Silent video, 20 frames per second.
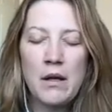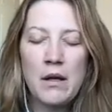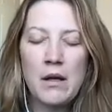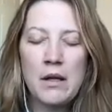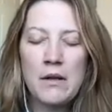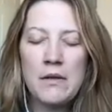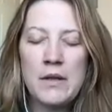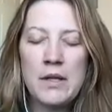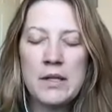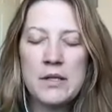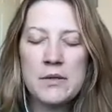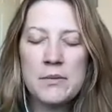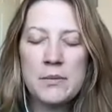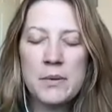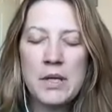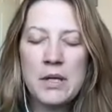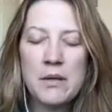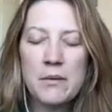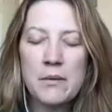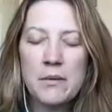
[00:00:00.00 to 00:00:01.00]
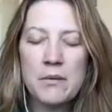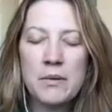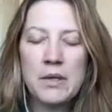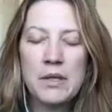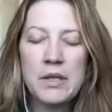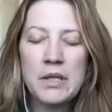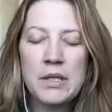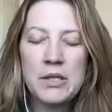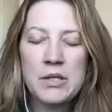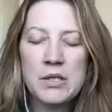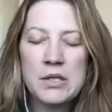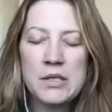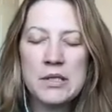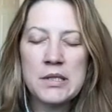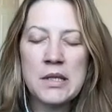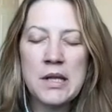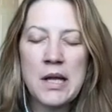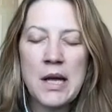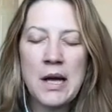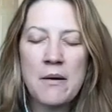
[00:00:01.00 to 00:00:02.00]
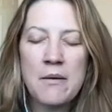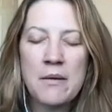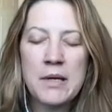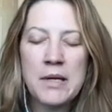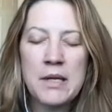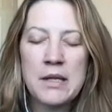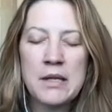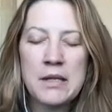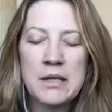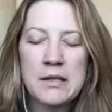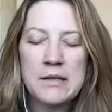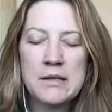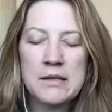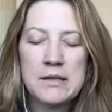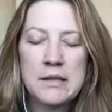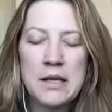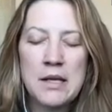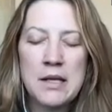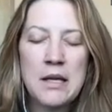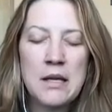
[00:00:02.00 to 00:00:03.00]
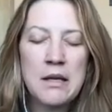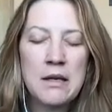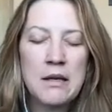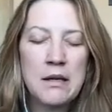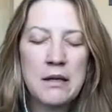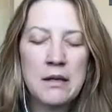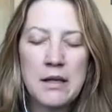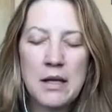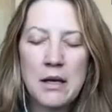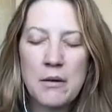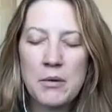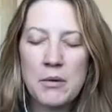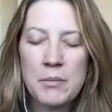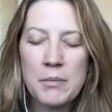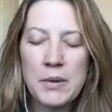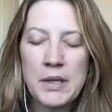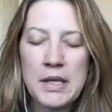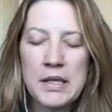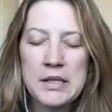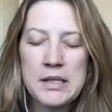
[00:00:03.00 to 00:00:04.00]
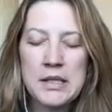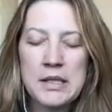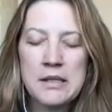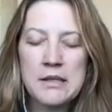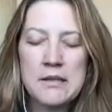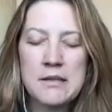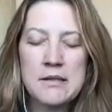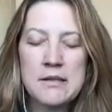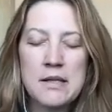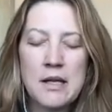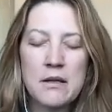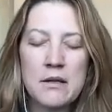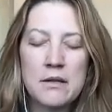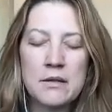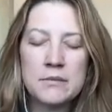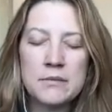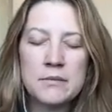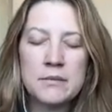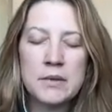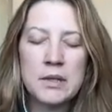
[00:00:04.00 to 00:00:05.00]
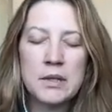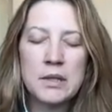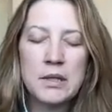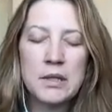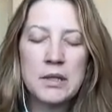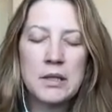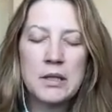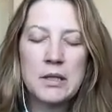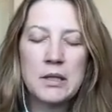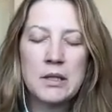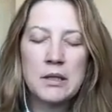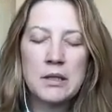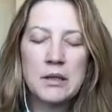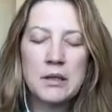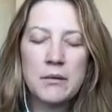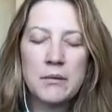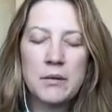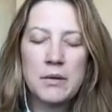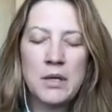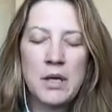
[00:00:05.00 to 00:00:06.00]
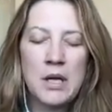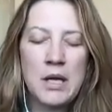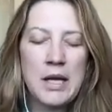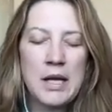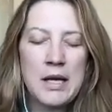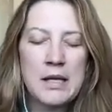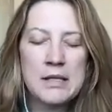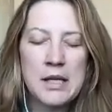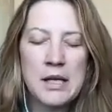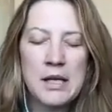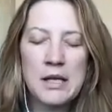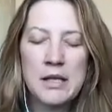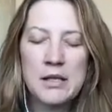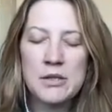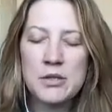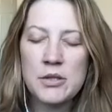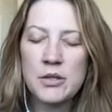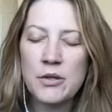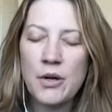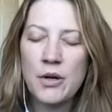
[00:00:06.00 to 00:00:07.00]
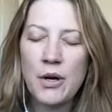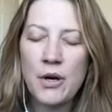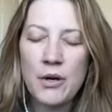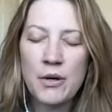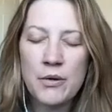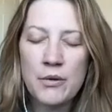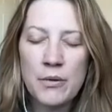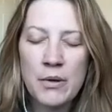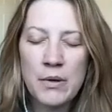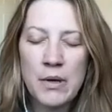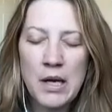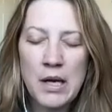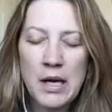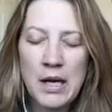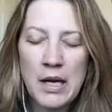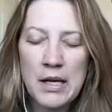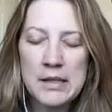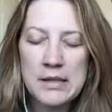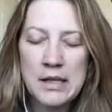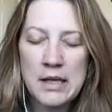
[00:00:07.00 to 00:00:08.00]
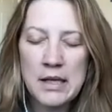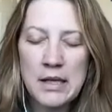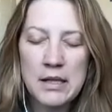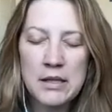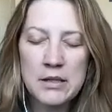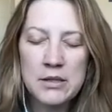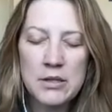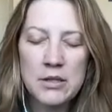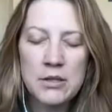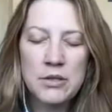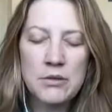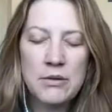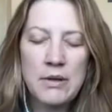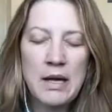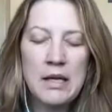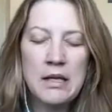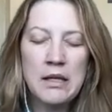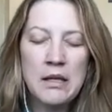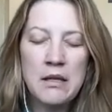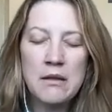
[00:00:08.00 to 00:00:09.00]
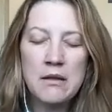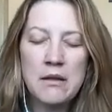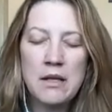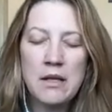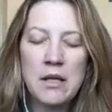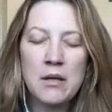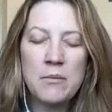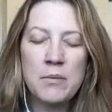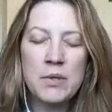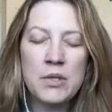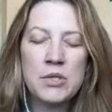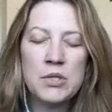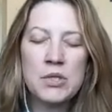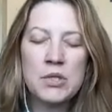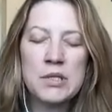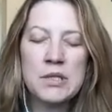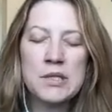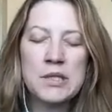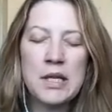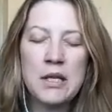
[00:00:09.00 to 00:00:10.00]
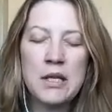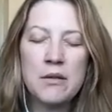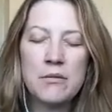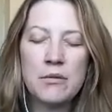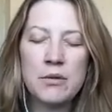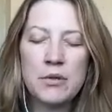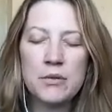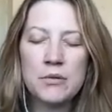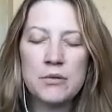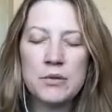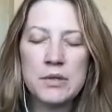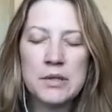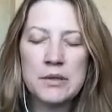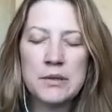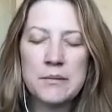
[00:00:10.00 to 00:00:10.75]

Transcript: And this week, we're really just allowing this seed that we're planting to settle. We're not asking it to grow. We're not asking it to do anything but just take root.